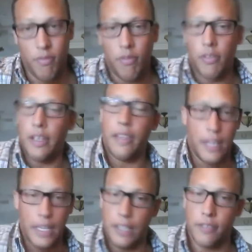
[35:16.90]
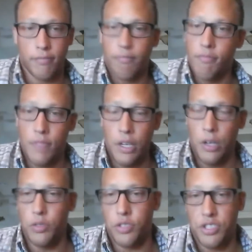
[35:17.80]
And then, you
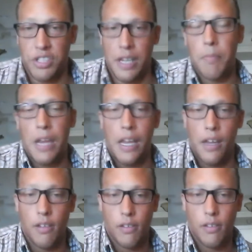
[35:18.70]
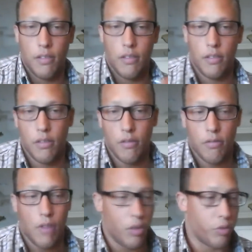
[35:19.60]
know, send me
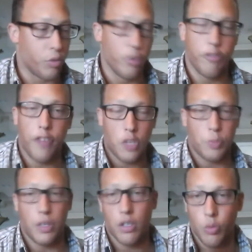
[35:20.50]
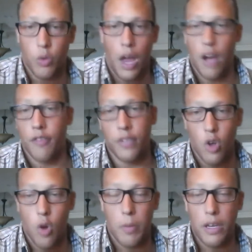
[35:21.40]
through Facebook or however you
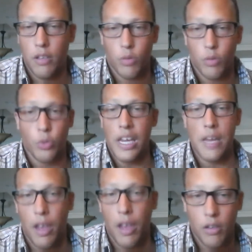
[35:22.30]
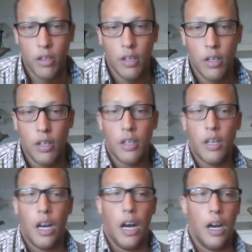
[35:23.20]
know me, through email,
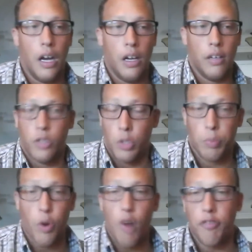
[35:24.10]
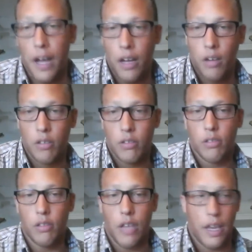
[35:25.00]
your profile,
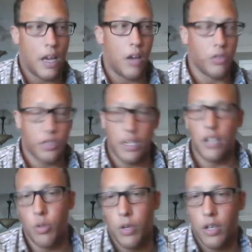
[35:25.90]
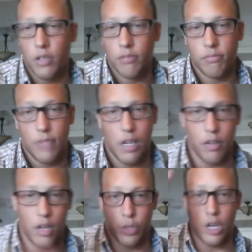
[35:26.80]
and I'll send you a
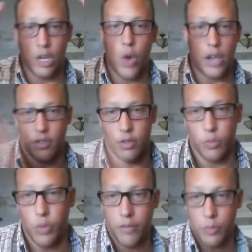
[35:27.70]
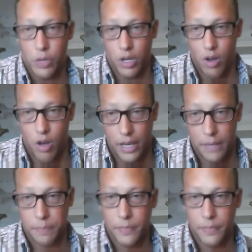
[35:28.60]
request or whatever you want to call that.